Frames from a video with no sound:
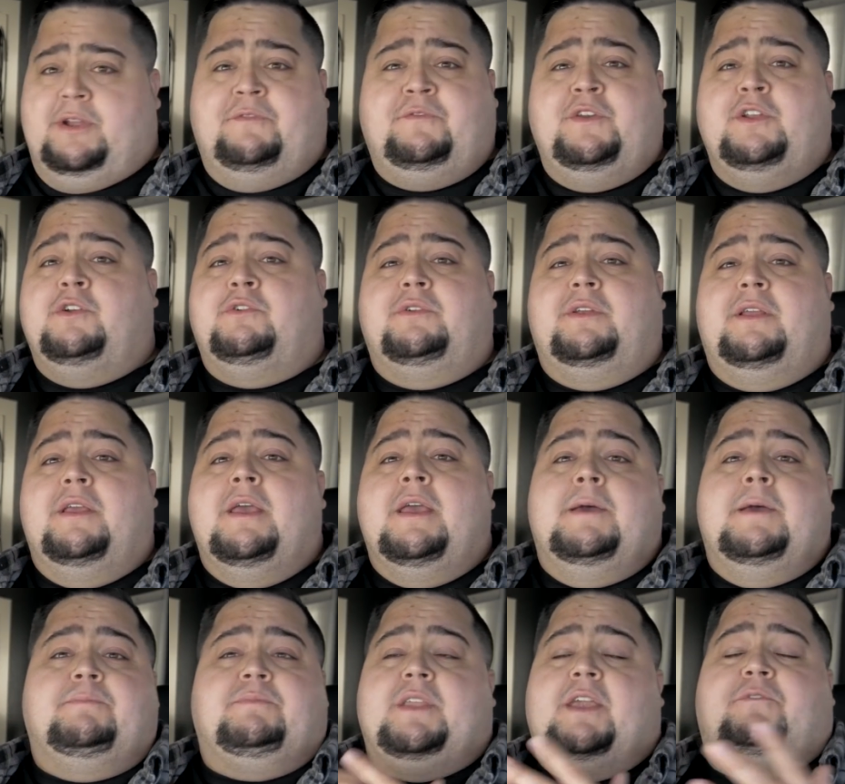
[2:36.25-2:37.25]
If you don't,
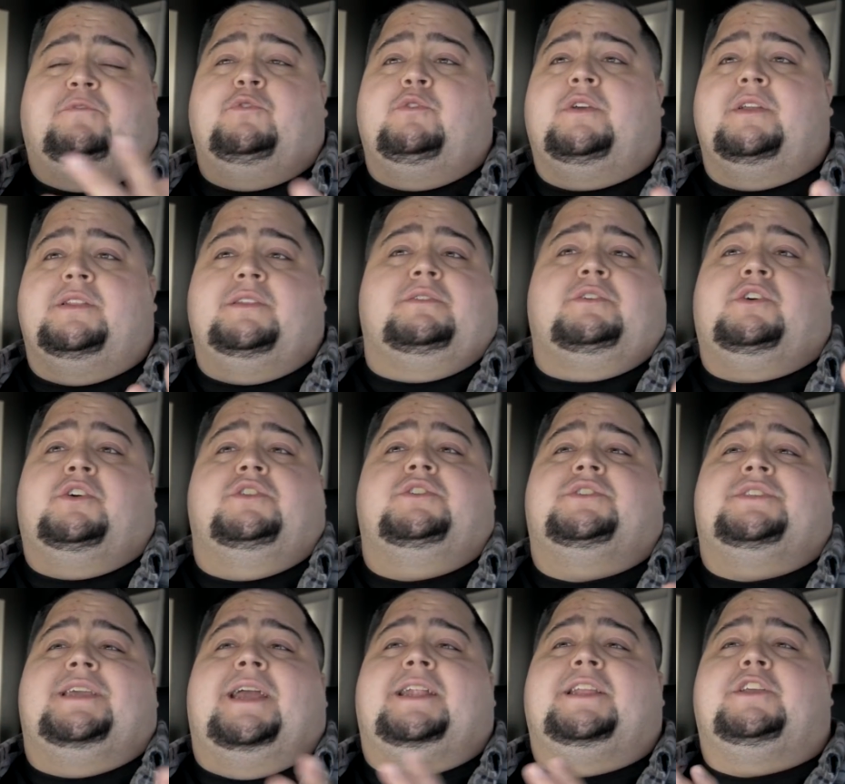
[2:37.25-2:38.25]
if you can, couldn't
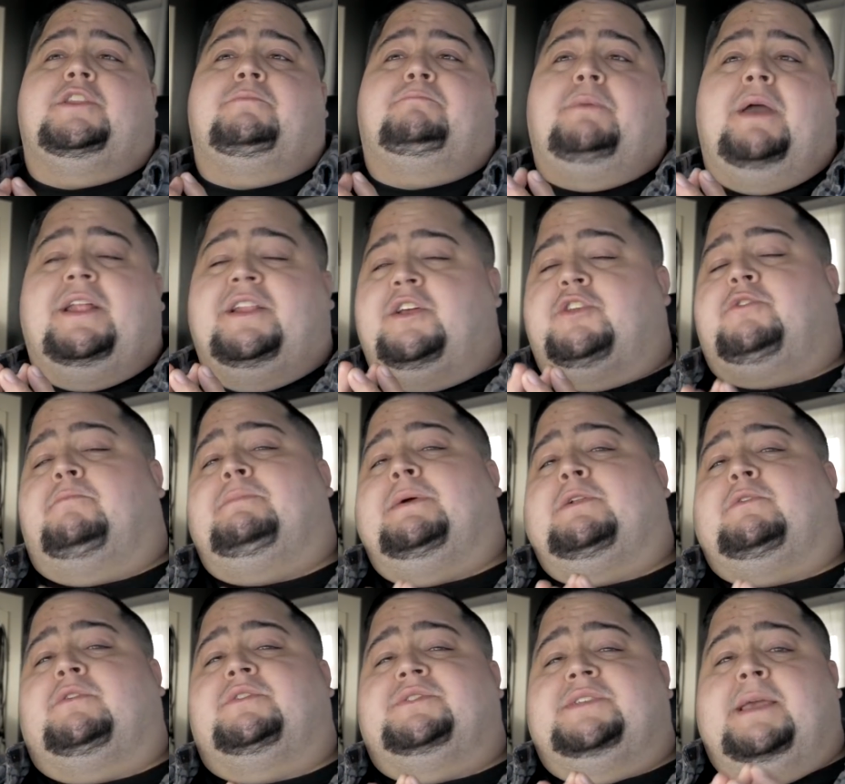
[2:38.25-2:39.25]
see any, of the, any other
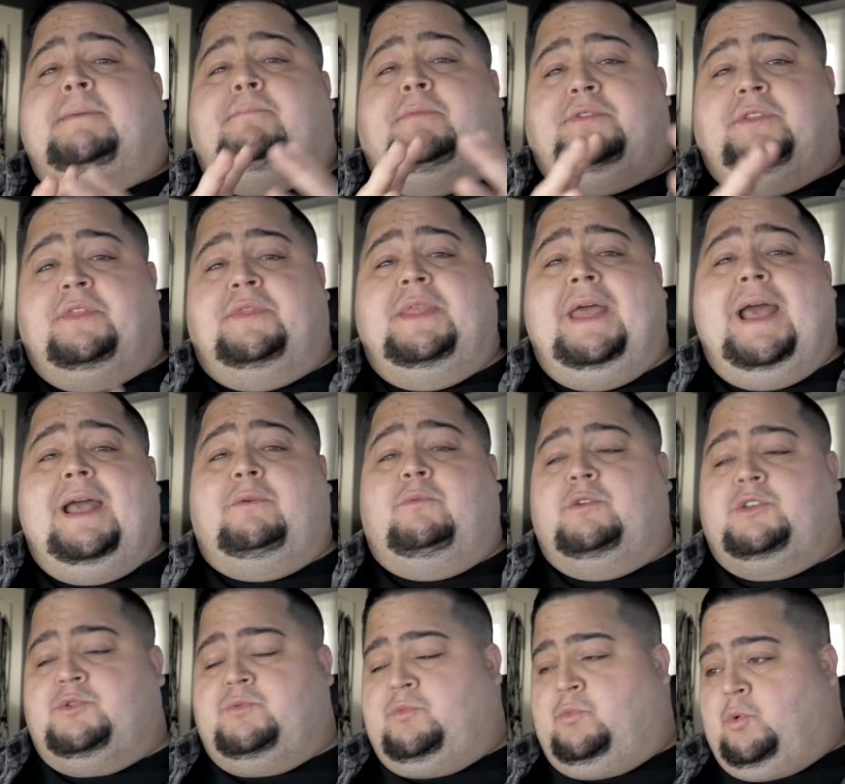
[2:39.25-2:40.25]
better example than that,
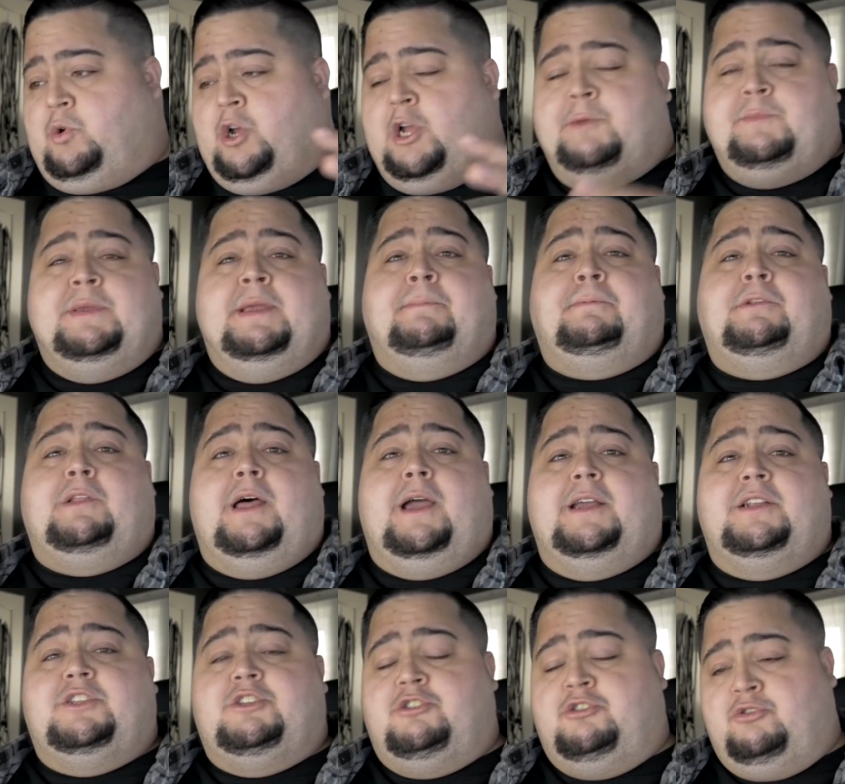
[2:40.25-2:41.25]
which could be
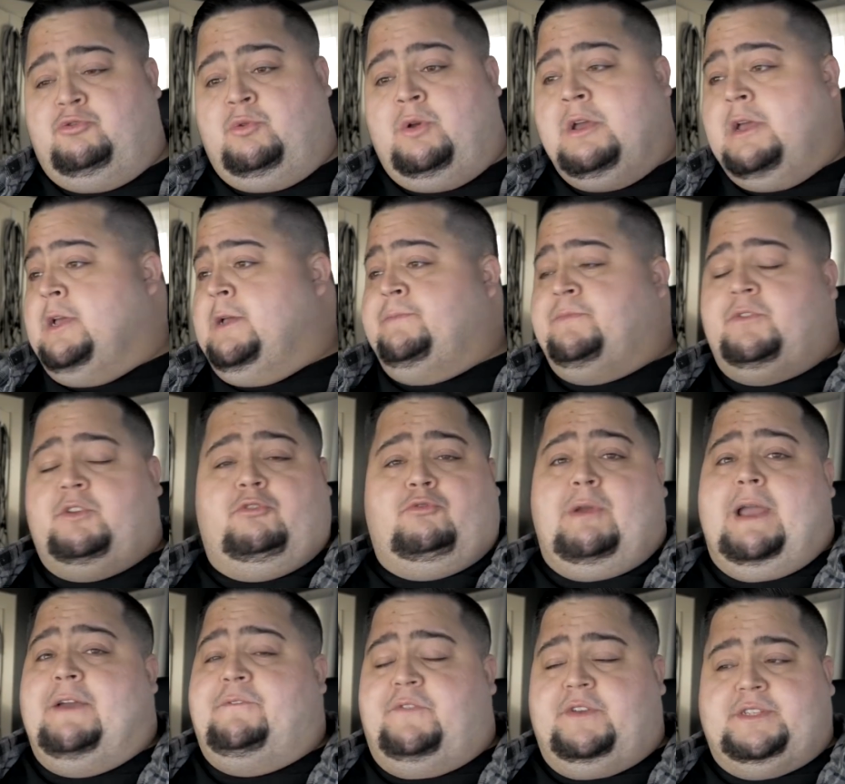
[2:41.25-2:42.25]
applied to
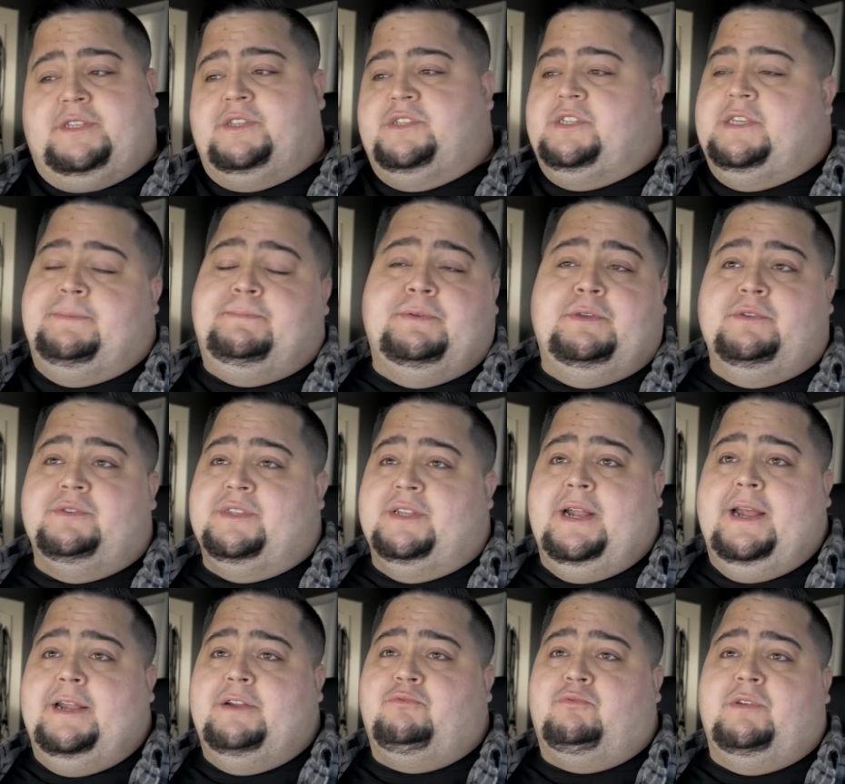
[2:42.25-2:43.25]
graphics and C P Us, then
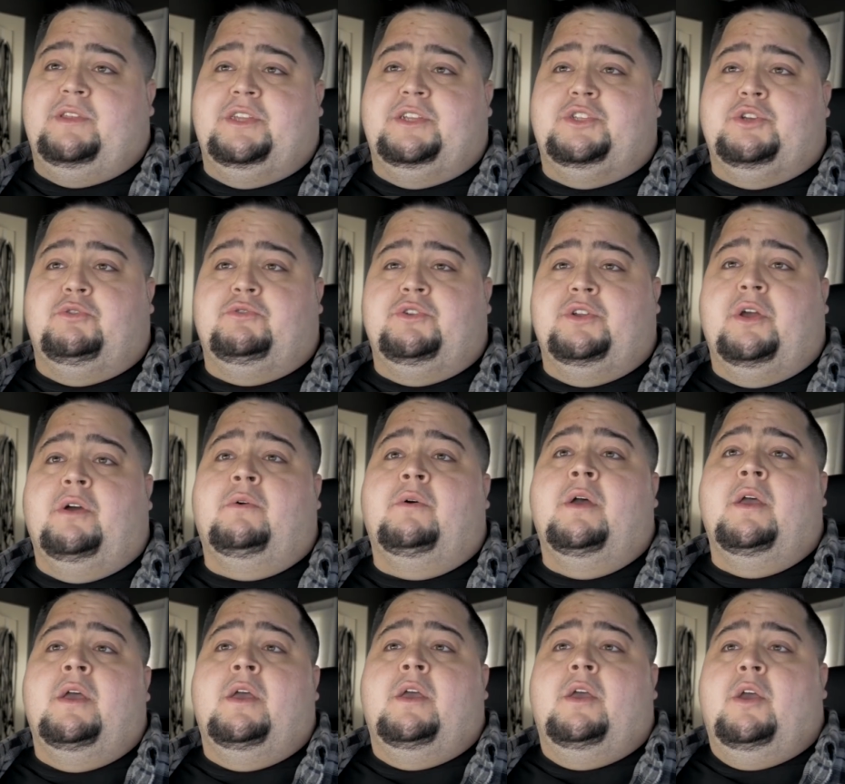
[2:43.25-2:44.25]
I really don't know
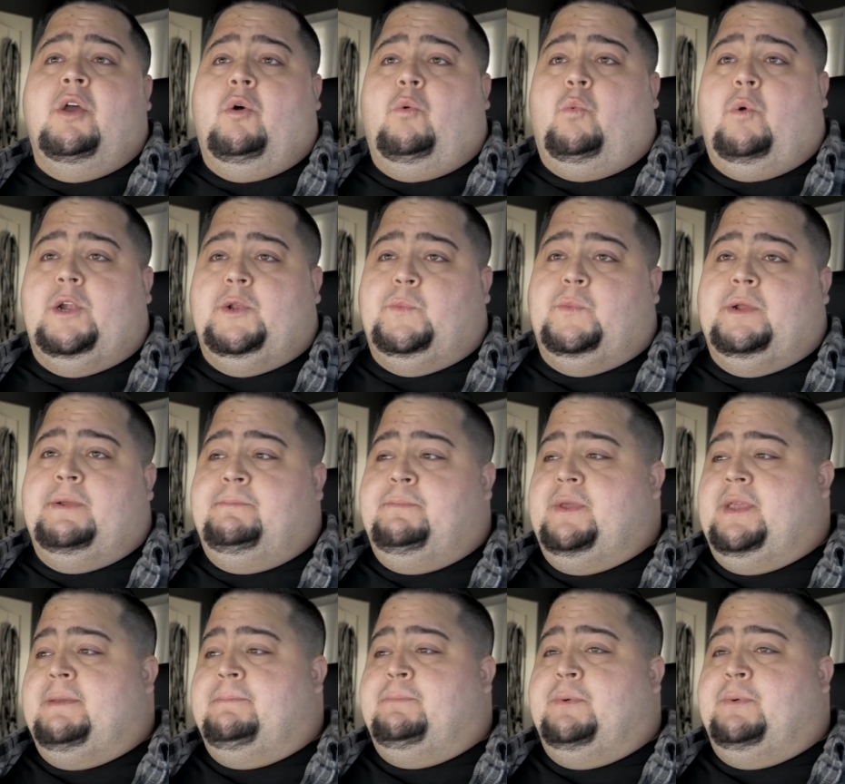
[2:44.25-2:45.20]
what it would be.